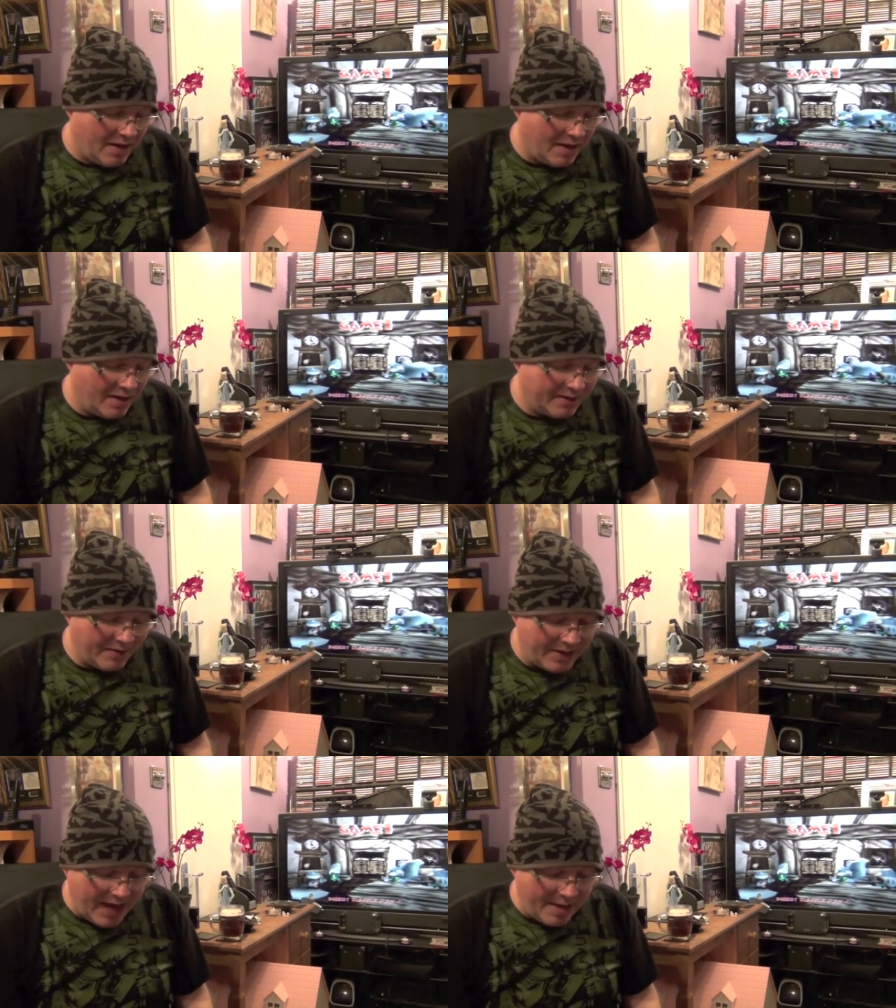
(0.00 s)
This
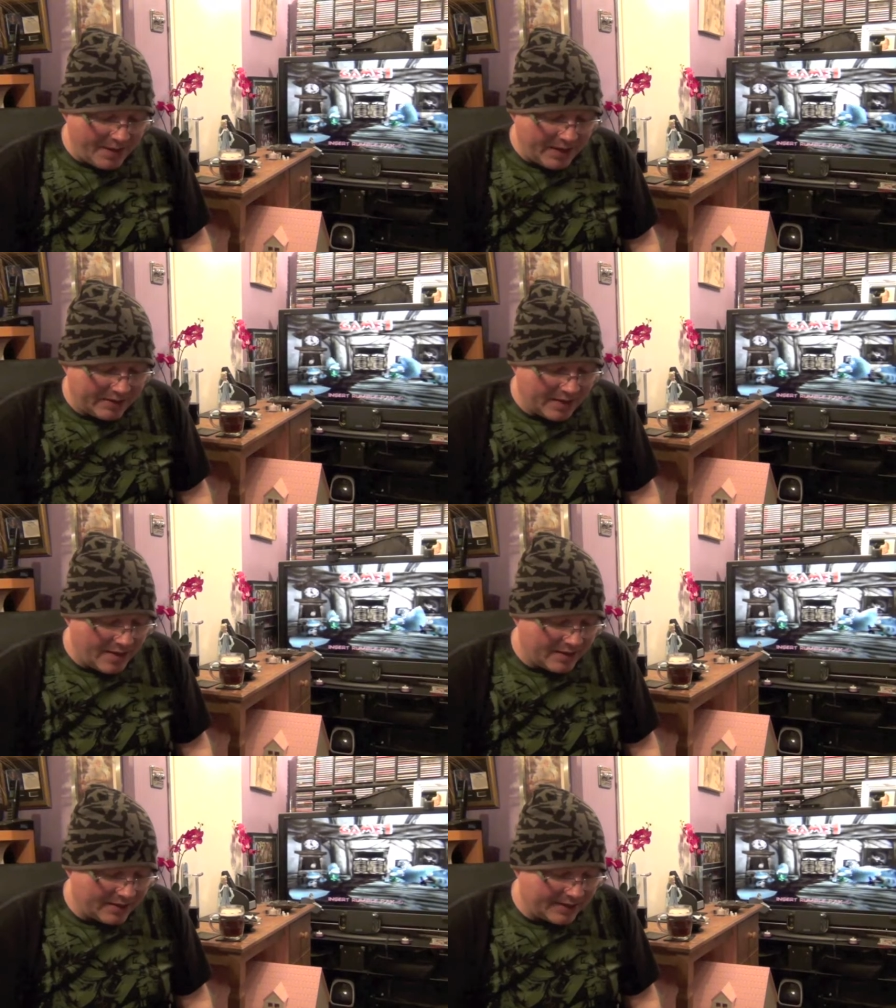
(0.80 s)
other game is
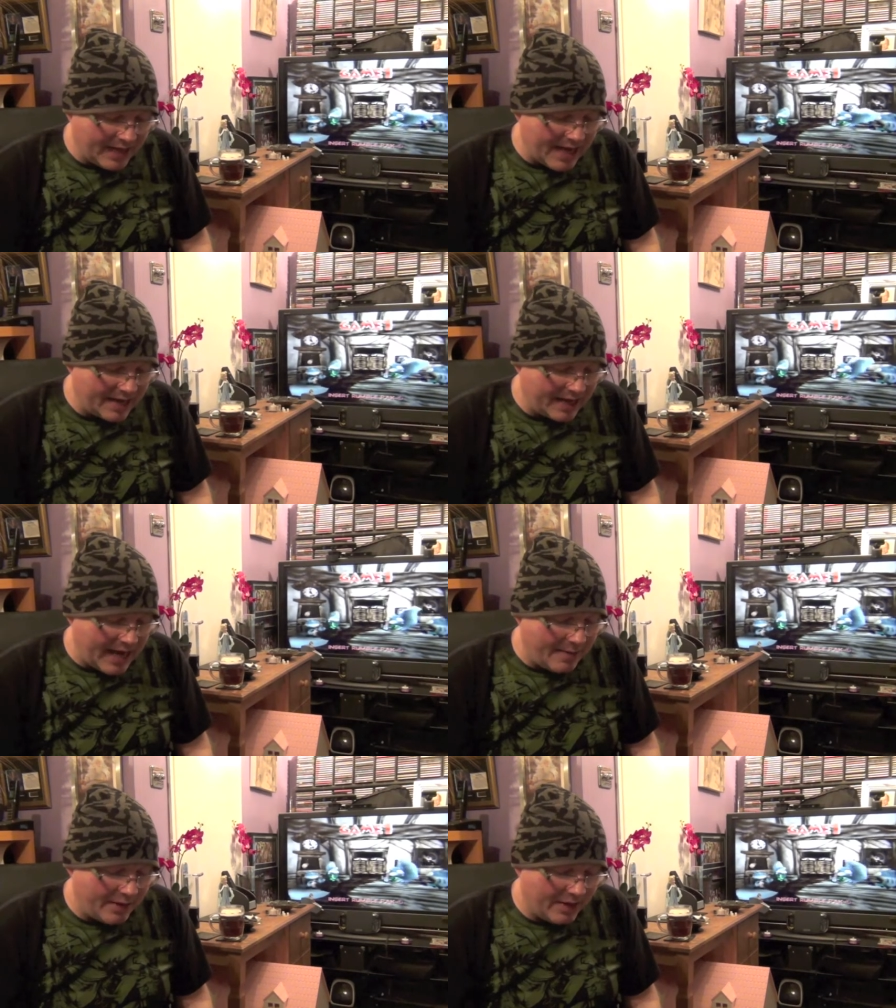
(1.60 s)
it's a Sega
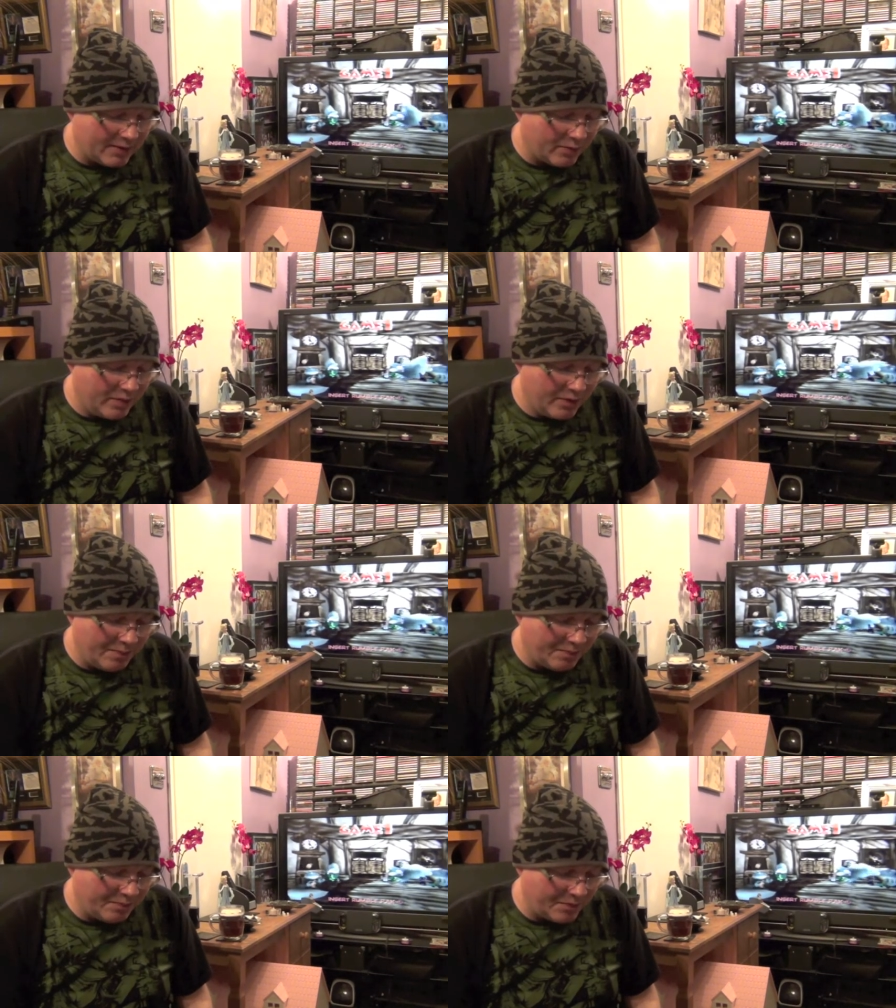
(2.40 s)
game. It's one of
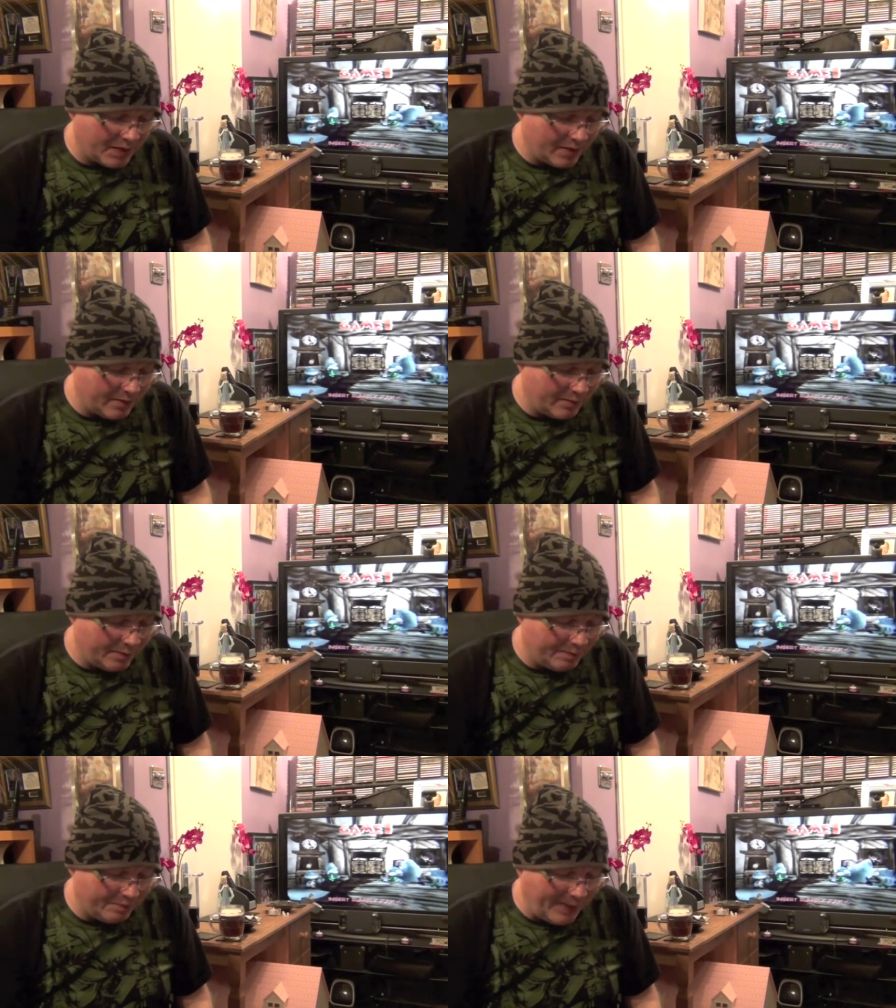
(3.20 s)
the
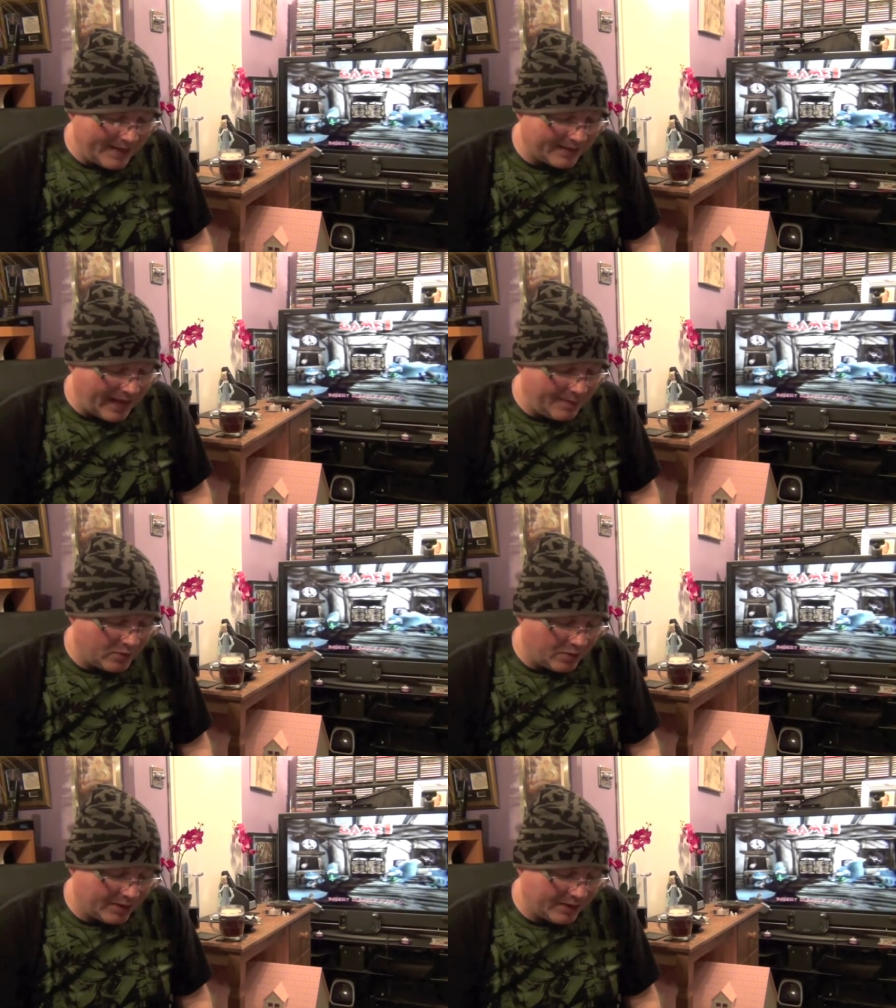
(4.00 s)
best
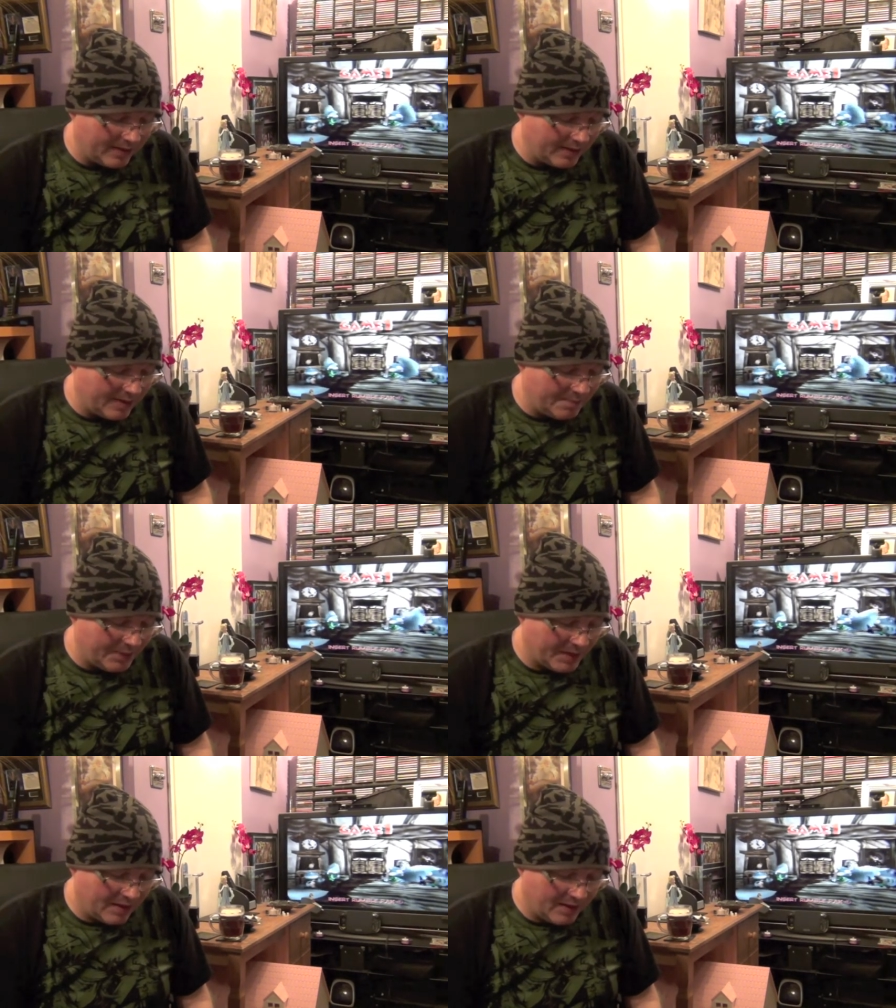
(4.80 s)
games on the system.